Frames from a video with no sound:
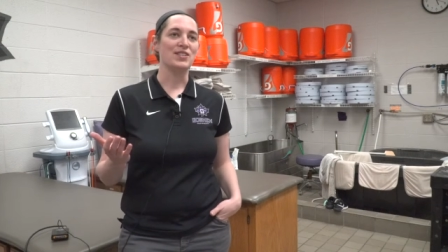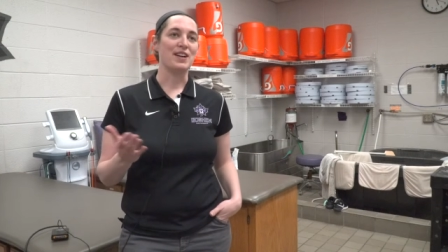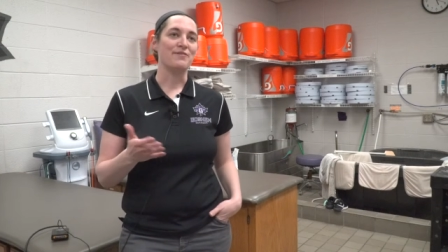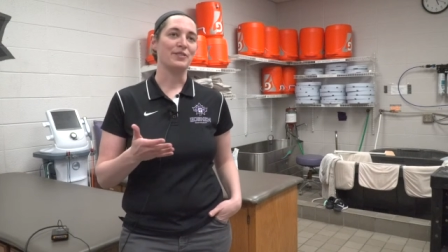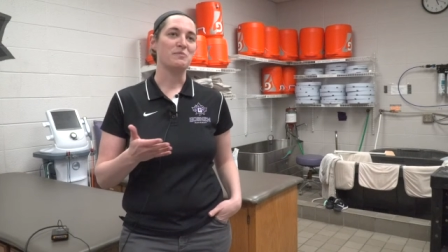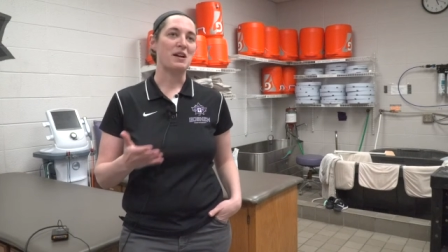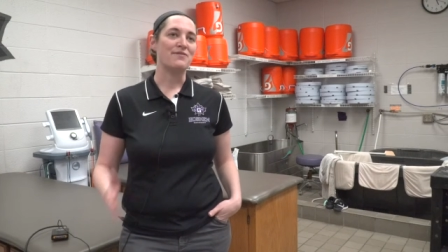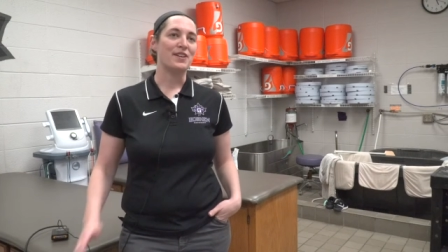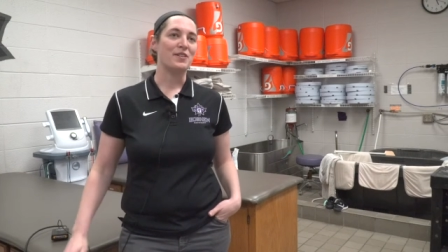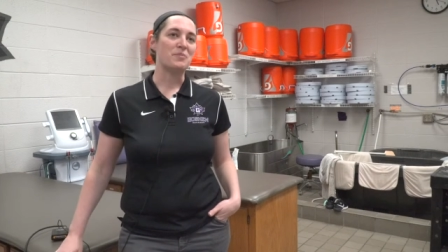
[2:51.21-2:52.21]
definitely my
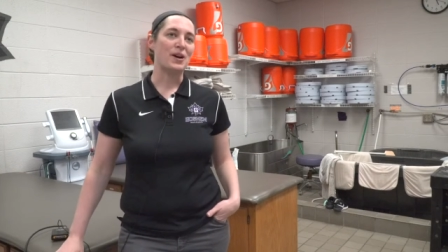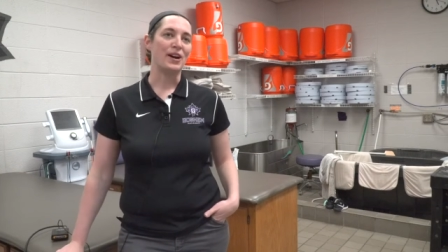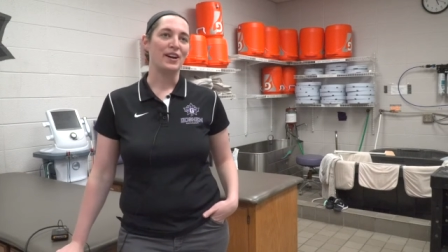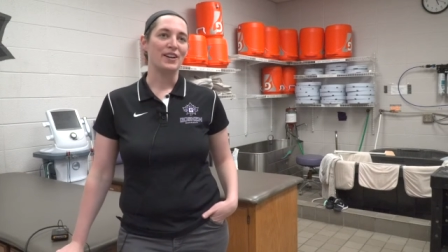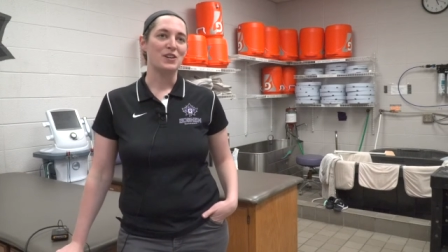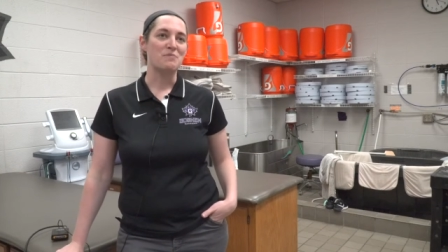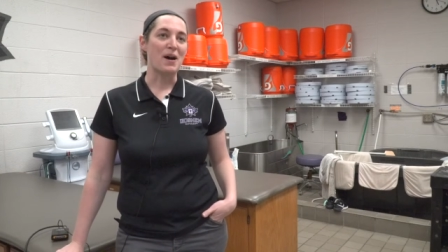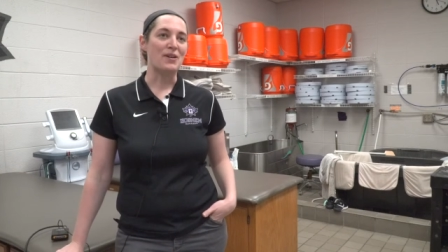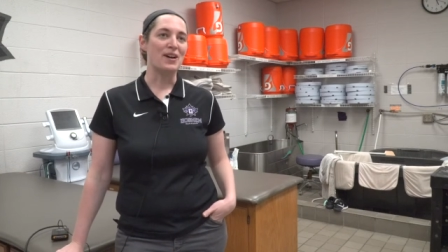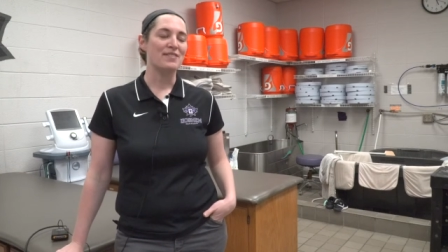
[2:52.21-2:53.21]
favorite part
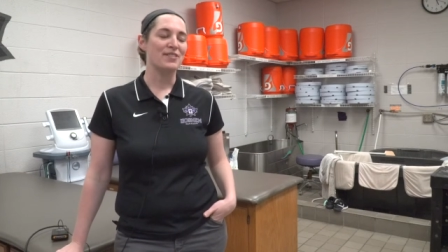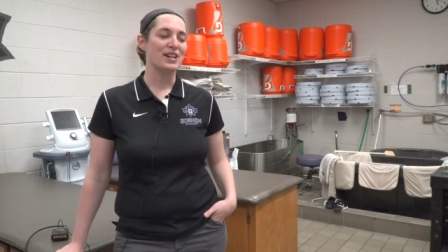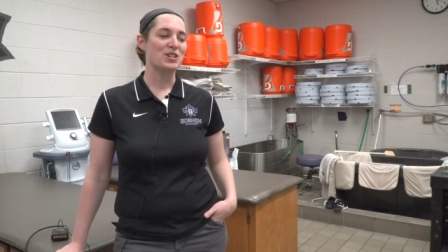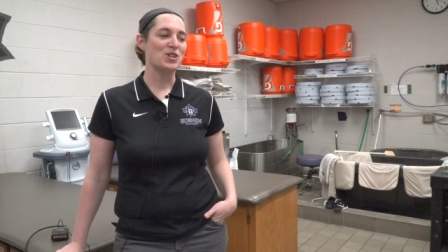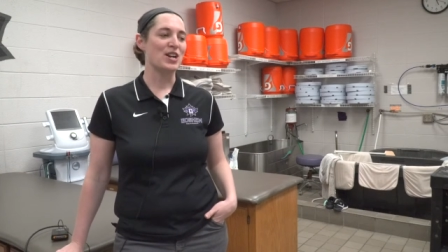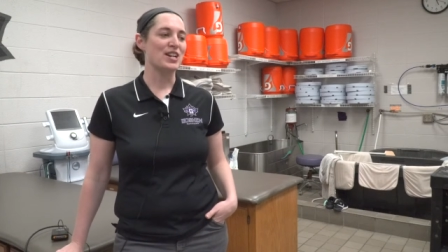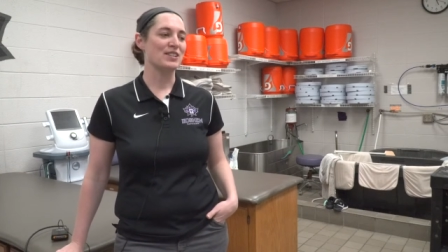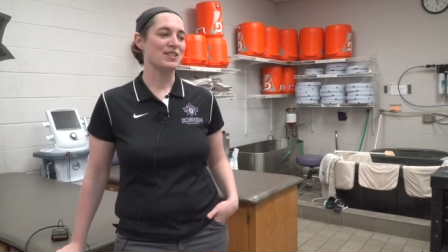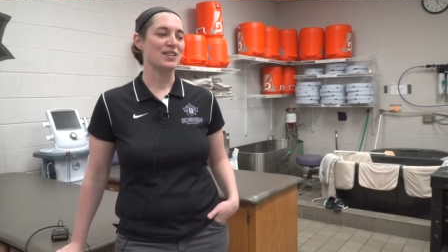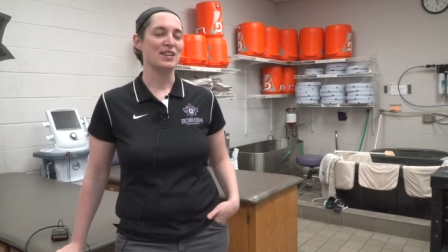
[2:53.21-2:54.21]
about athletic training,